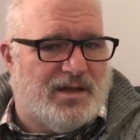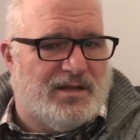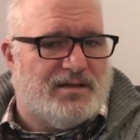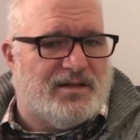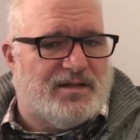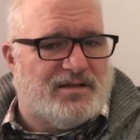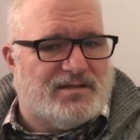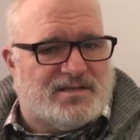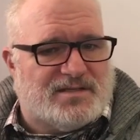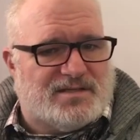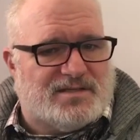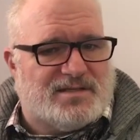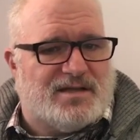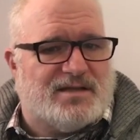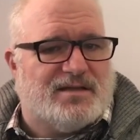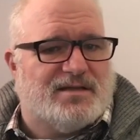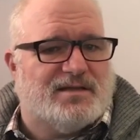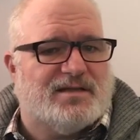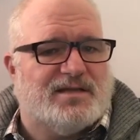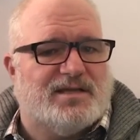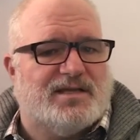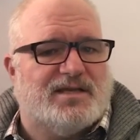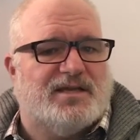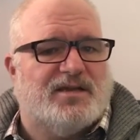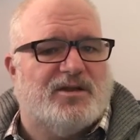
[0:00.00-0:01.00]
and then
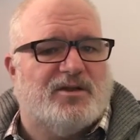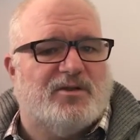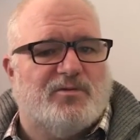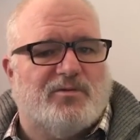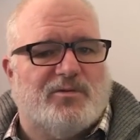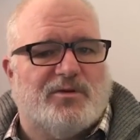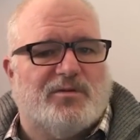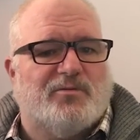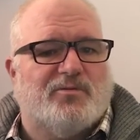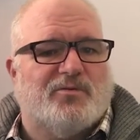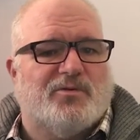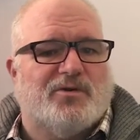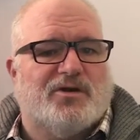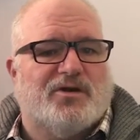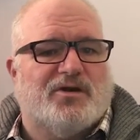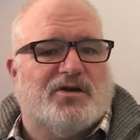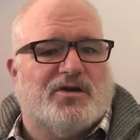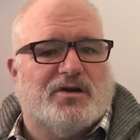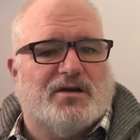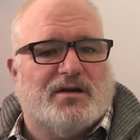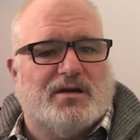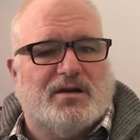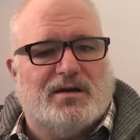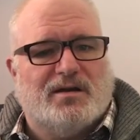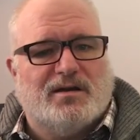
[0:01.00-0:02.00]
suddenly here we
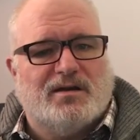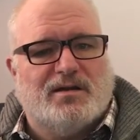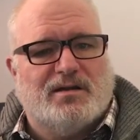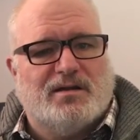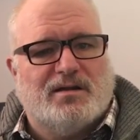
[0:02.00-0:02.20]
were,